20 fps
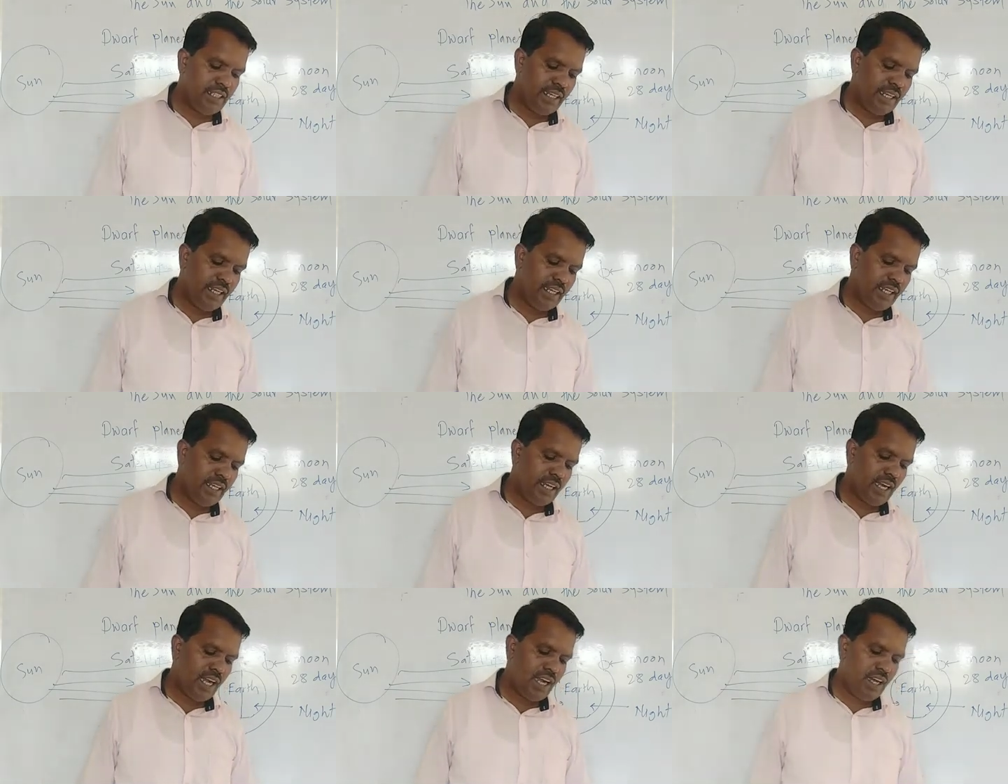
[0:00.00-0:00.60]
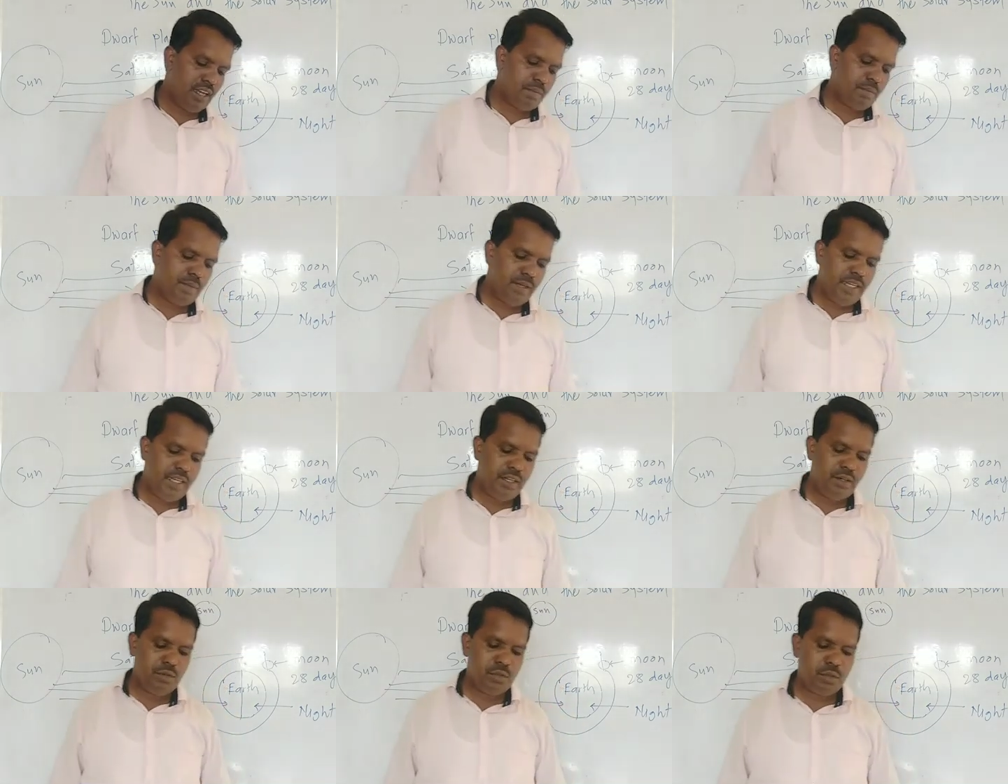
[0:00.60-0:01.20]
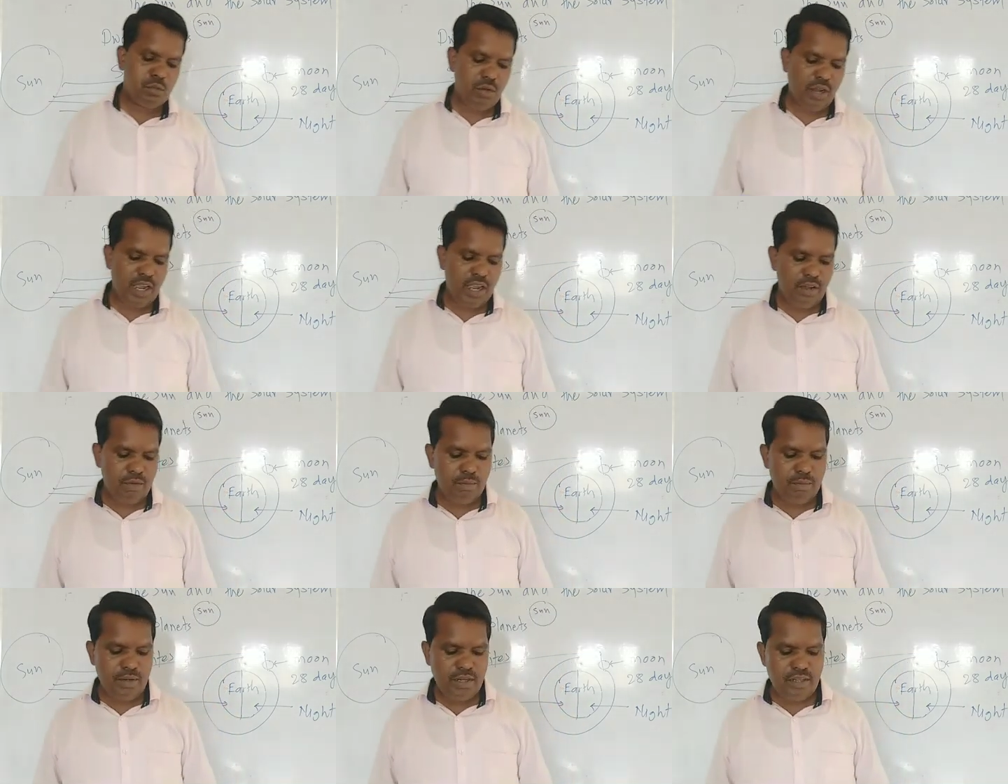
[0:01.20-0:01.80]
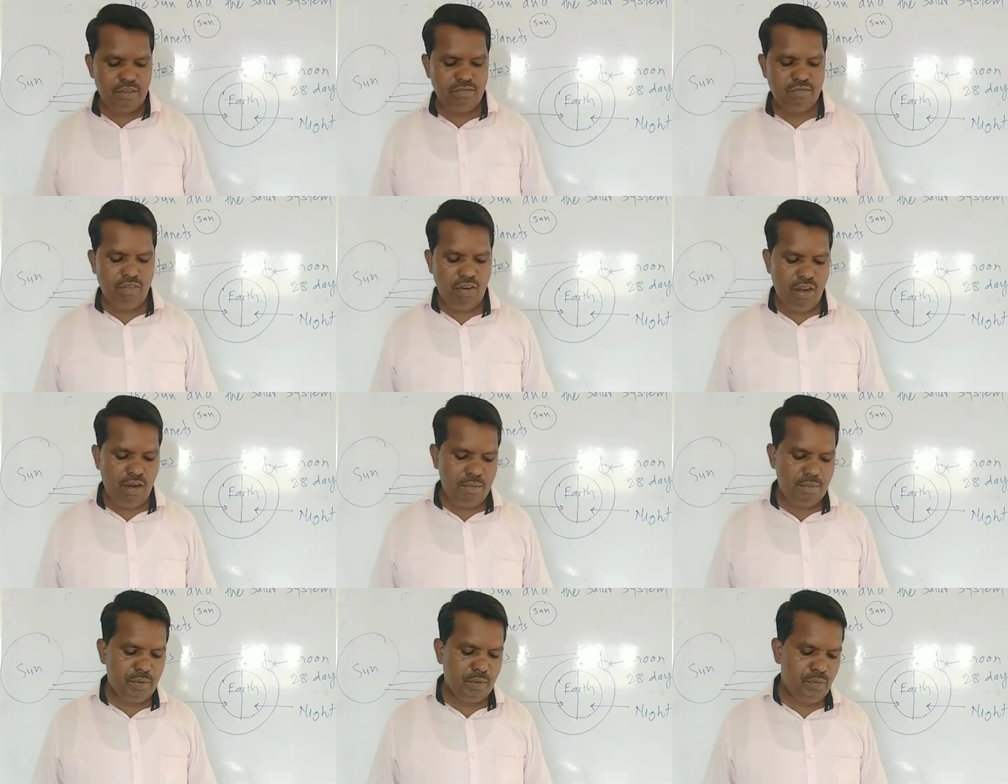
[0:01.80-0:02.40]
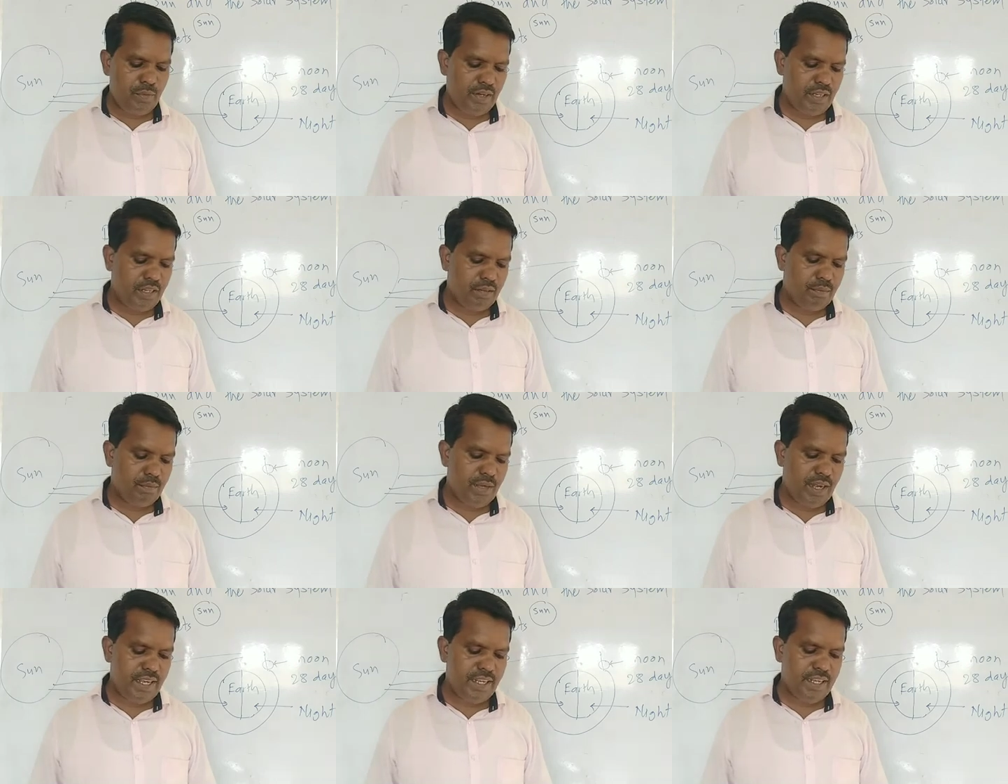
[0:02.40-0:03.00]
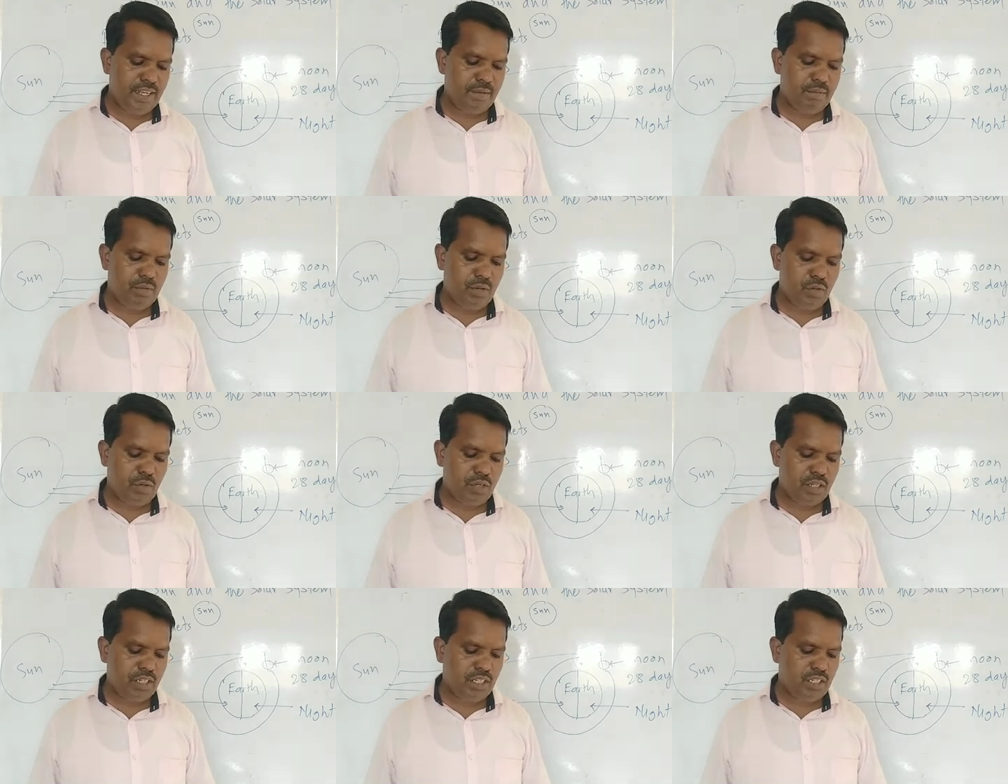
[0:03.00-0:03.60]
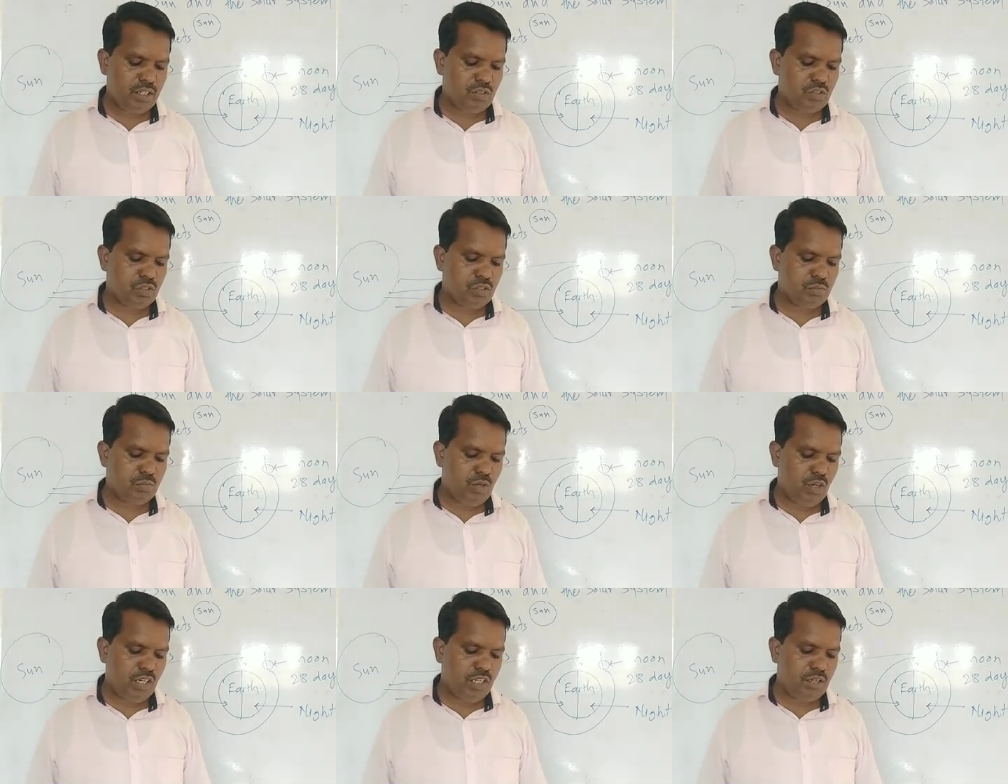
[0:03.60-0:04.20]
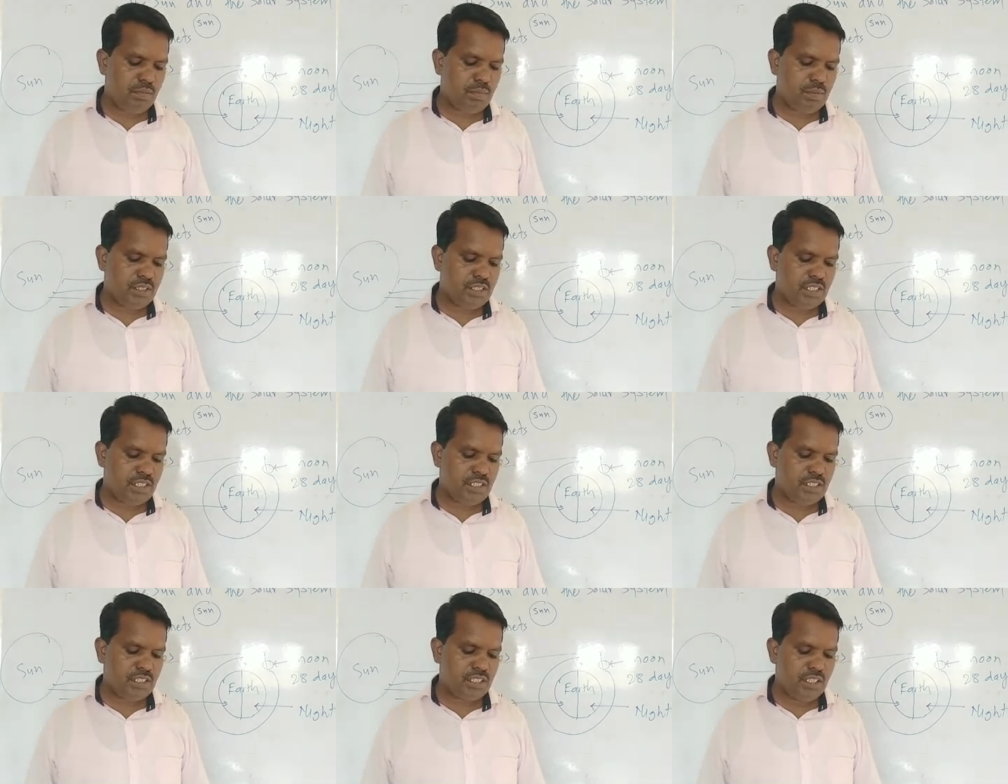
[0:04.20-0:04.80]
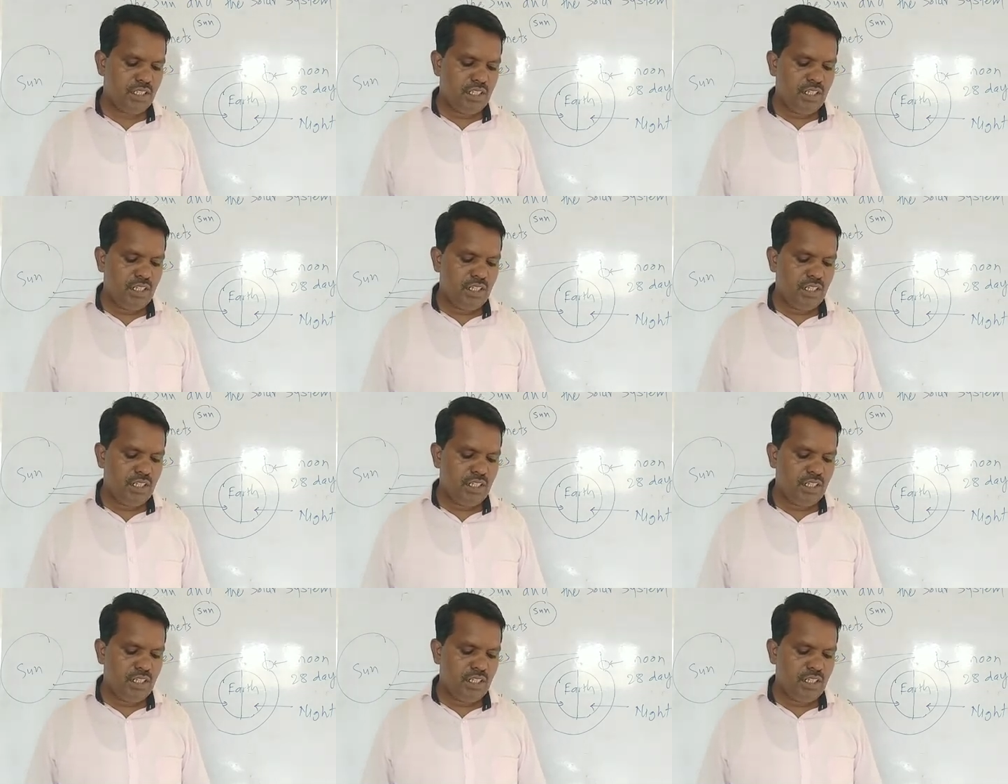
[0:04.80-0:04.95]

They are believed to have been formed when a planet broke into smaller pieces.